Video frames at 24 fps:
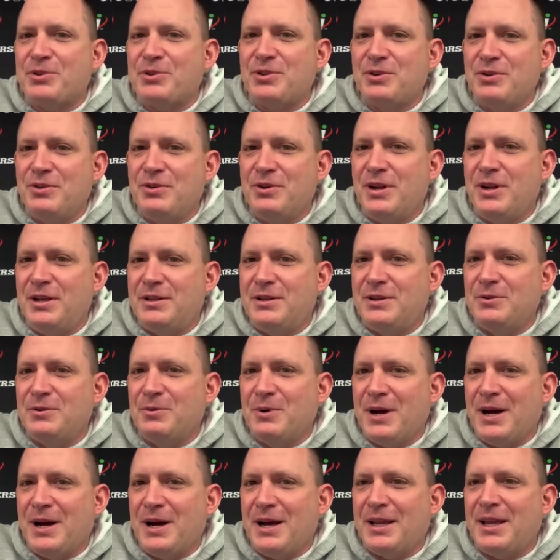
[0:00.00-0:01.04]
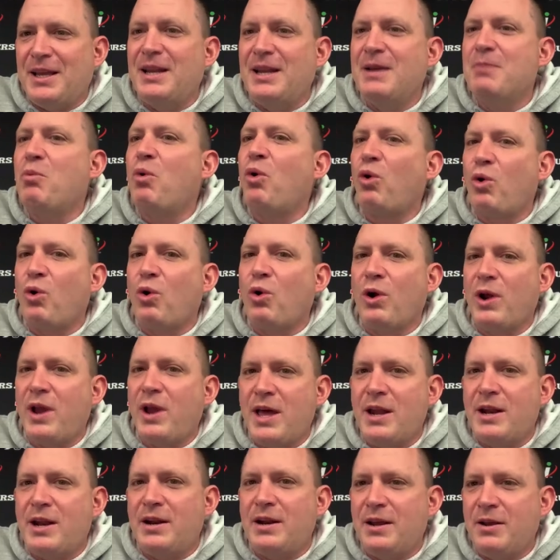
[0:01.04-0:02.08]
that opportunity to uh, get him more
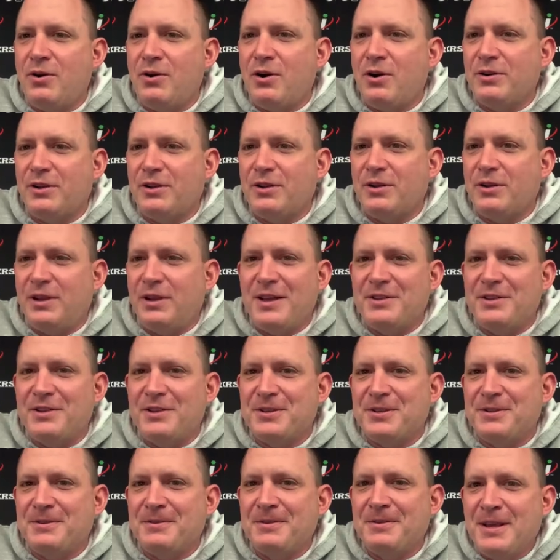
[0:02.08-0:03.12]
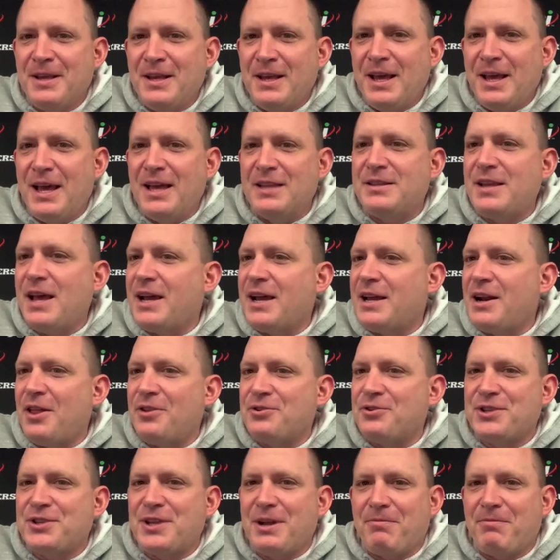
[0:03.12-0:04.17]
oriented in our defense and and
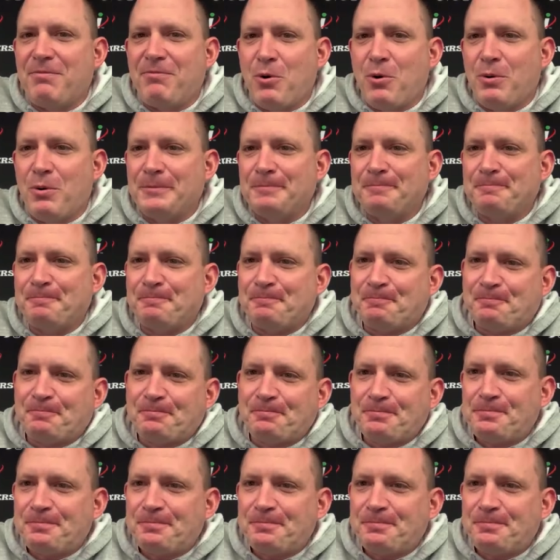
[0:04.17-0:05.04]
take another step forward.